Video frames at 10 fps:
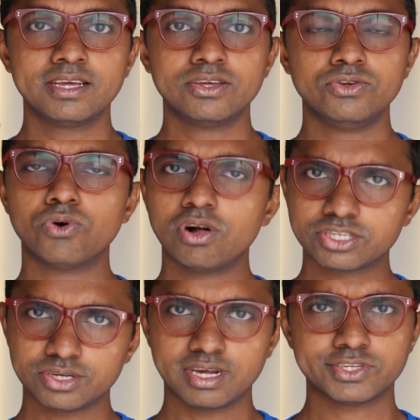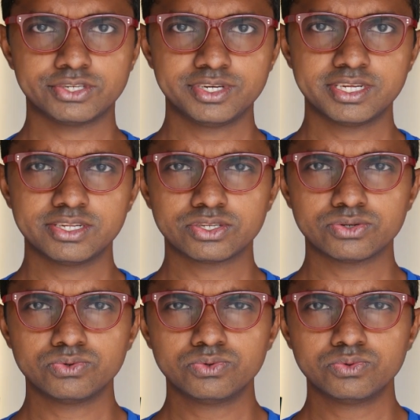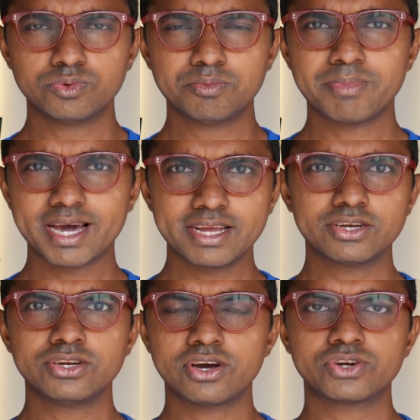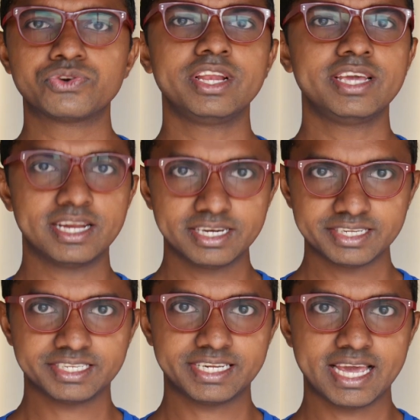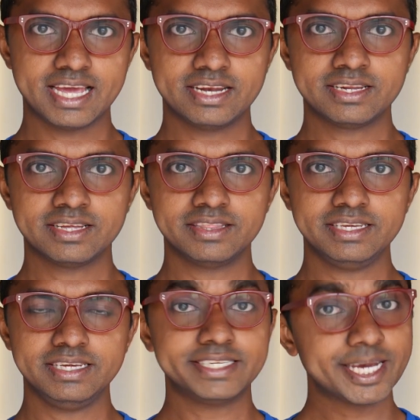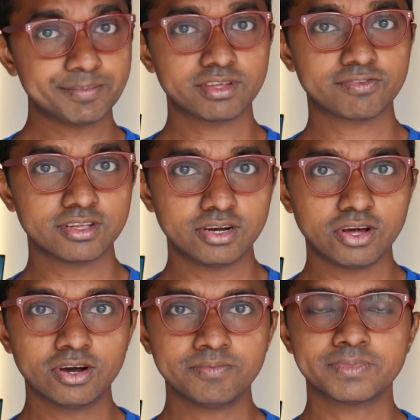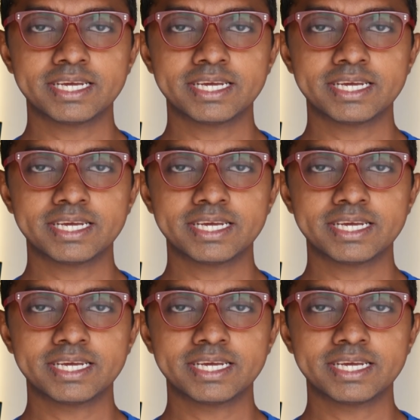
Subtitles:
You also have students who might not really understand the depth of the law,